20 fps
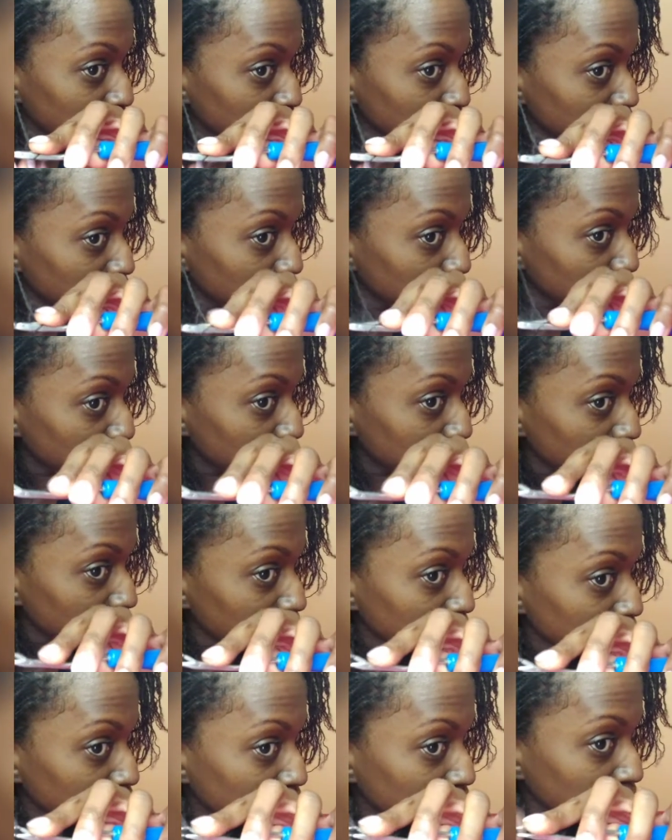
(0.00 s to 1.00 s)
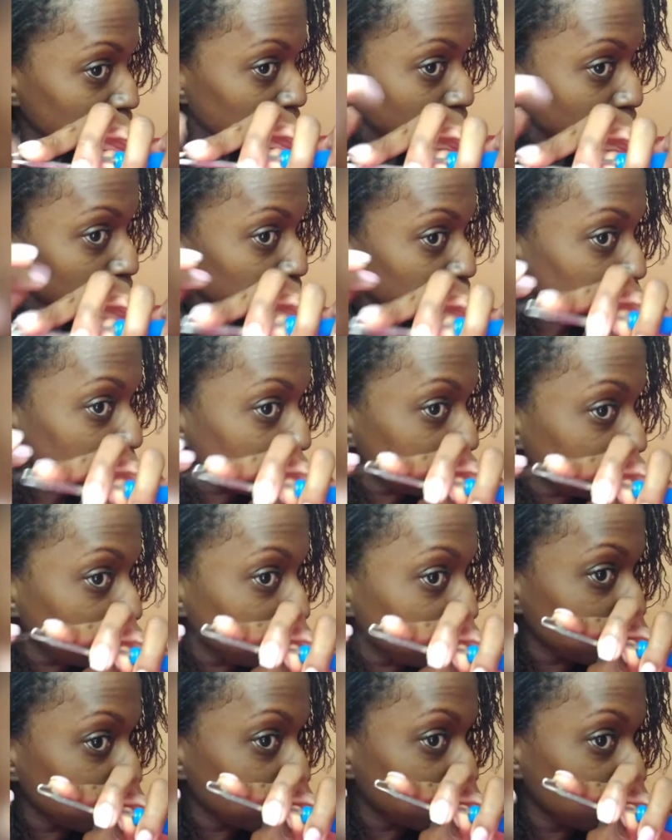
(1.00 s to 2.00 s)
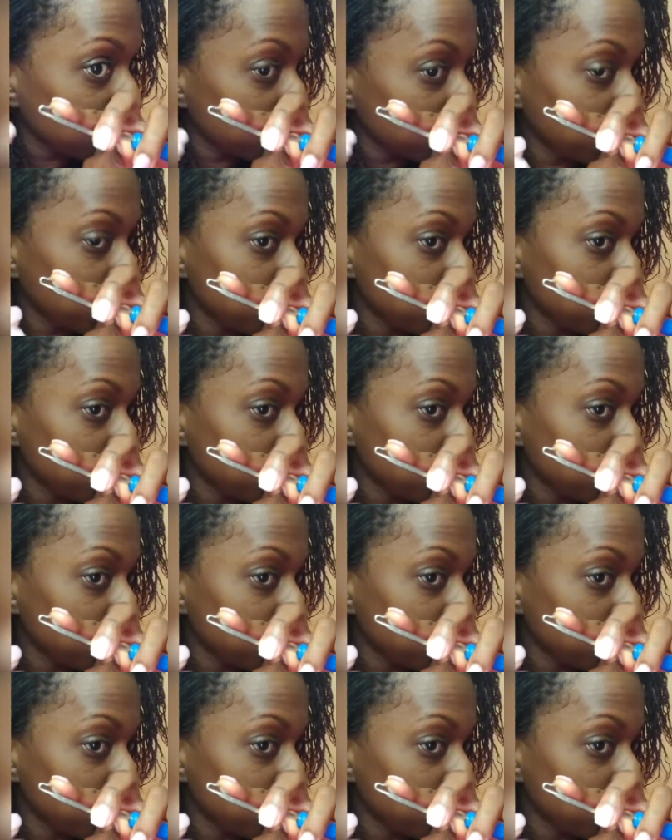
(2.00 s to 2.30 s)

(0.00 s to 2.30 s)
Loop it, pull it through.